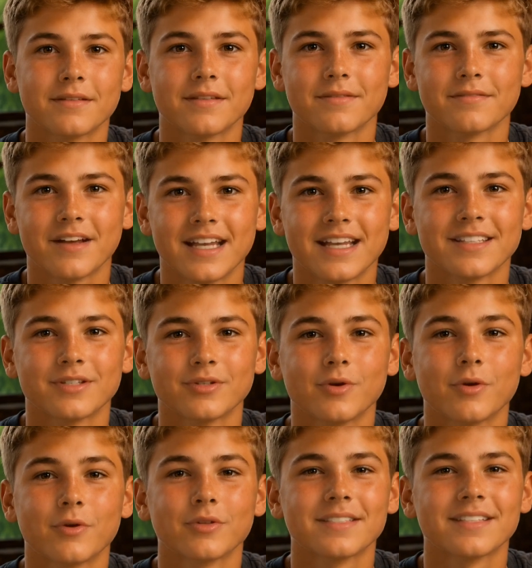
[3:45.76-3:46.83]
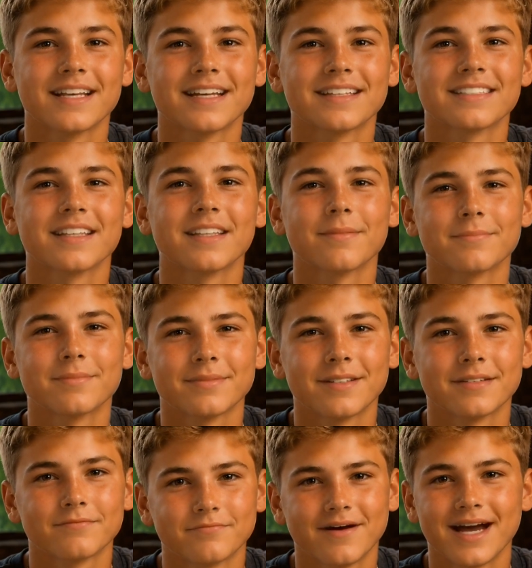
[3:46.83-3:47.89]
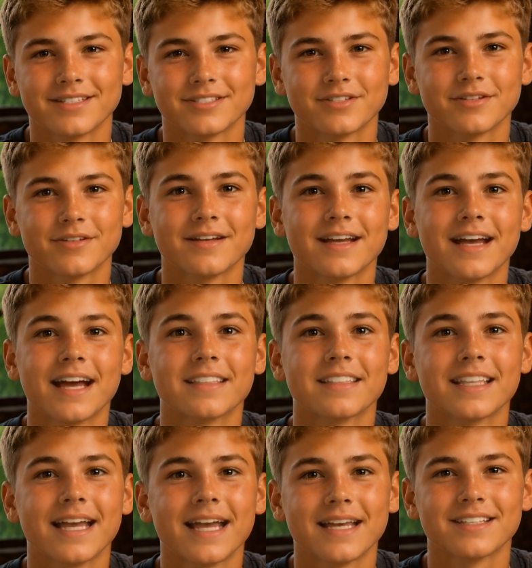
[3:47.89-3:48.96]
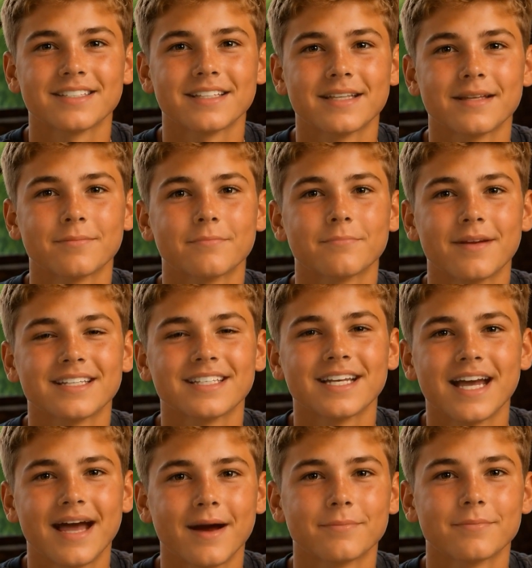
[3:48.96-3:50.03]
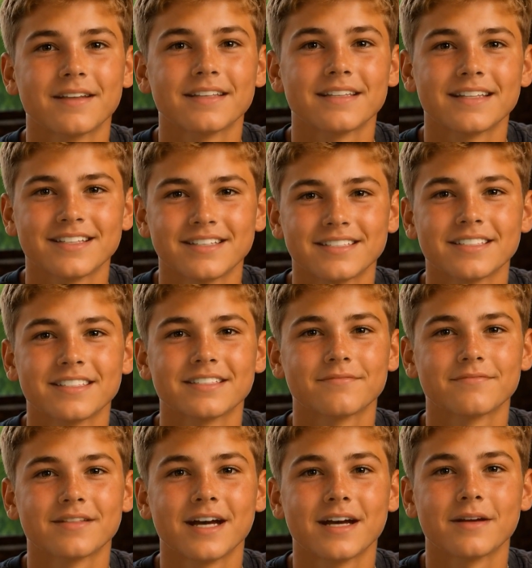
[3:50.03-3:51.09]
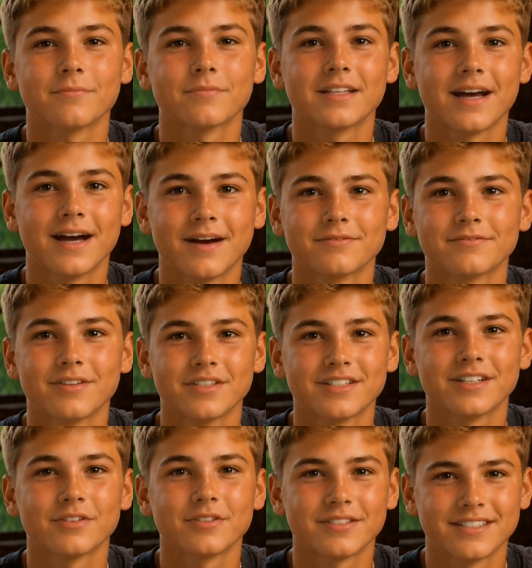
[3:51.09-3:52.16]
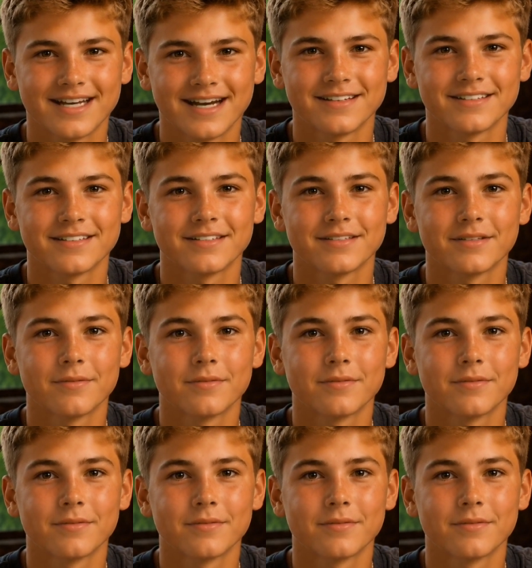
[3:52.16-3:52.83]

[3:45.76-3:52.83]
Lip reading: The flight controller says spin faster, and the S key makes it happen dozens of times every single second.